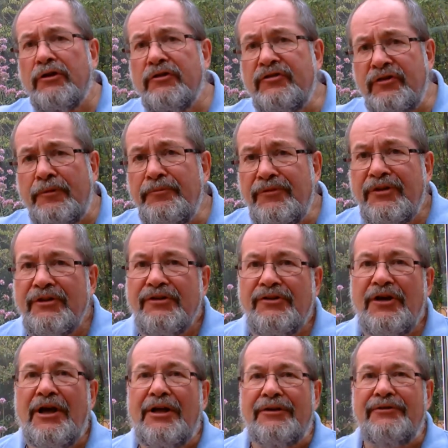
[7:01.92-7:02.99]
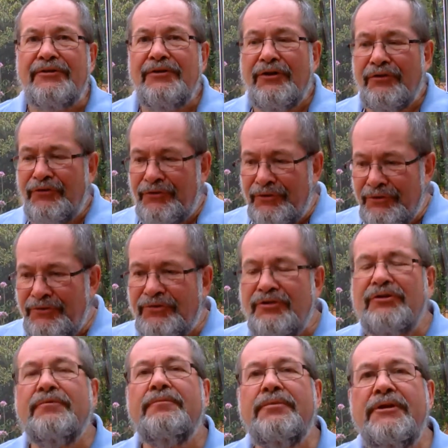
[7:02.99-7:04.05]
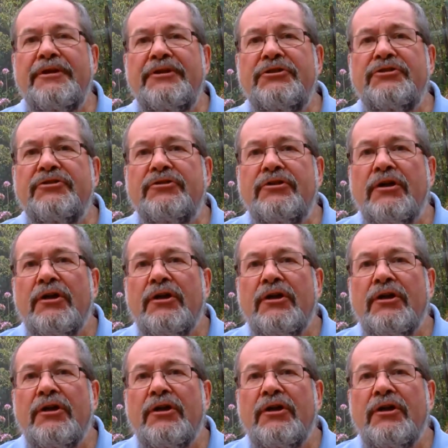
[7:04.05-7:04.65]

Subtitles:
something done through to completion,